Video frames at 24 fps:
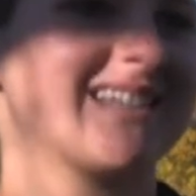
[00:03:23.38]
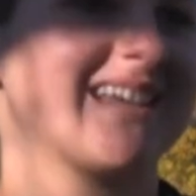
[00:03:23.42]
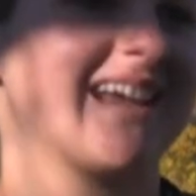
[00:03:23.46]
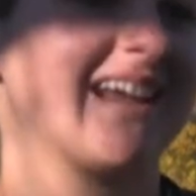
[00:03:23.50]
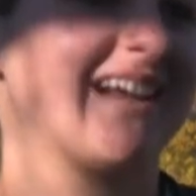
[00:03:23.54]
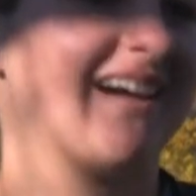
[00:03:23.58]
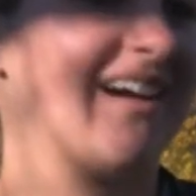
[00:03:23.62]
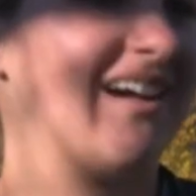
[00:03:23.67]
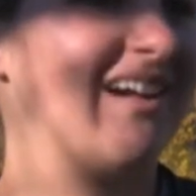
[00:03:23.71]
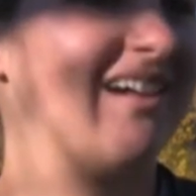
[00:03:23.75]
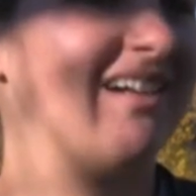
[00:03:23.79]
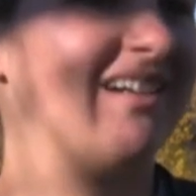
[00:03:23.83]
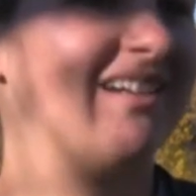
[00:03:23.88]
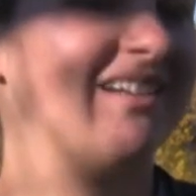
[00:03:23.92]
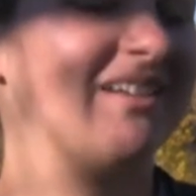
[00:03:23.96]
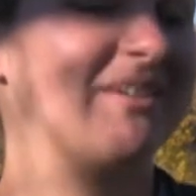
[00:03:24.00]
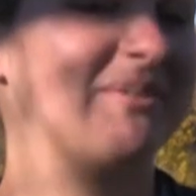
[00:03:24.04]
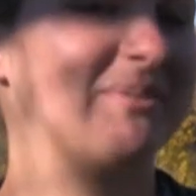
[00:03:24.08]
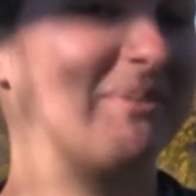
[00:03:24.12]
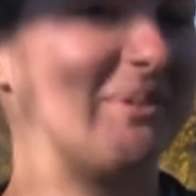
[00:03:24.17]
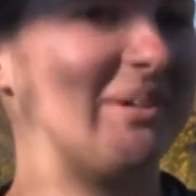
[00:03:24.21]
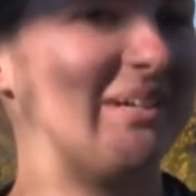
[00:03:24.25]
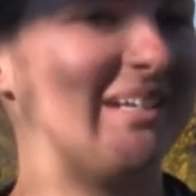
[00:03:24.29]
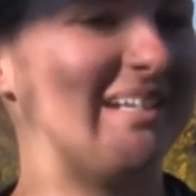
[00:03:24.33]
night all in
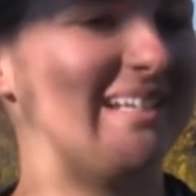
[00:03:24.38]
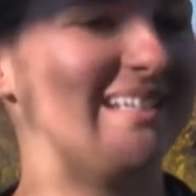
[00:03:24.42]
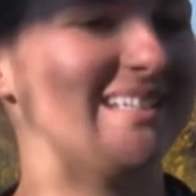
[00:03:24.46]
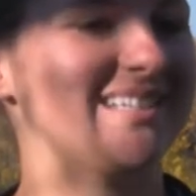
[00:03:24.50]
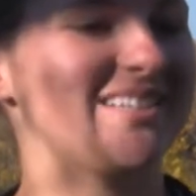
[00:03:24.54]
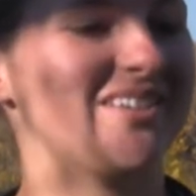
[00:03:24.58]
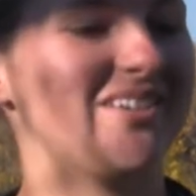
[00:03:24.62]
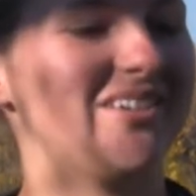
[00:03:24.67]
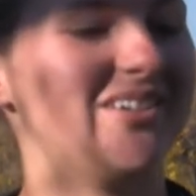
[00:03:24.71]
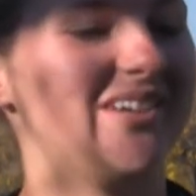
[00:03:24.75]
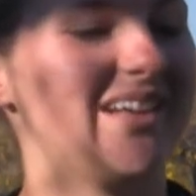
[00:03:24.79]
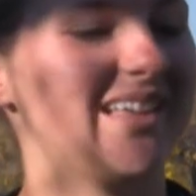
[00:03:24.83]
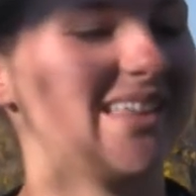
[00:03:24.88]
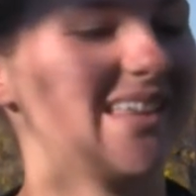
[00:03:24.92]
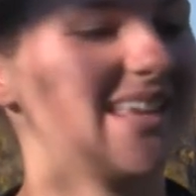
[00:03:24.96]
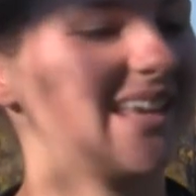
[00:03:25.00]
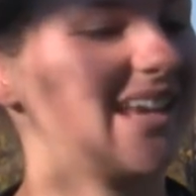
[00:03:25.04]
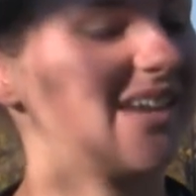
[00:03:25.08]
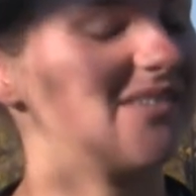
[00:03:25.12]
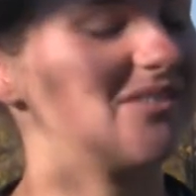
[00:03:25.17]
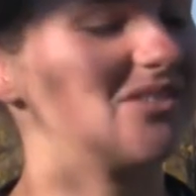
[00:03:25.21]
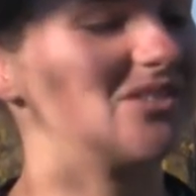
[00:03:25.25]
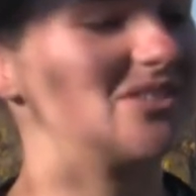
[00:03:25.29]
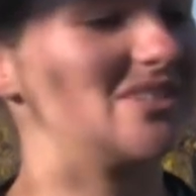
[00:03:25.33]
one, so I think
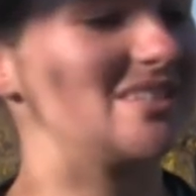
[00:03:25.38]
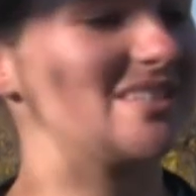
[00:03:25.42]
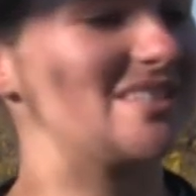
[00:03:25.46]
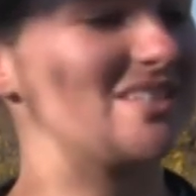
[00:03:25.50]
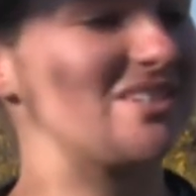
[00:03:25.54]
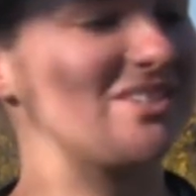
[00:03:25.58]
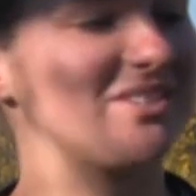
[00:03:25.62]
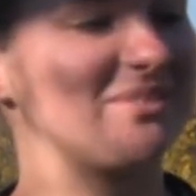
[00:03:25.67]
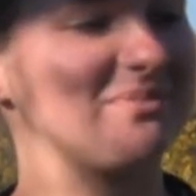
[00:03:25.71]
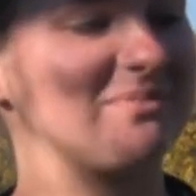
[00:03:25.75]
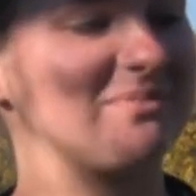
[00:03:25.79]
everyone's just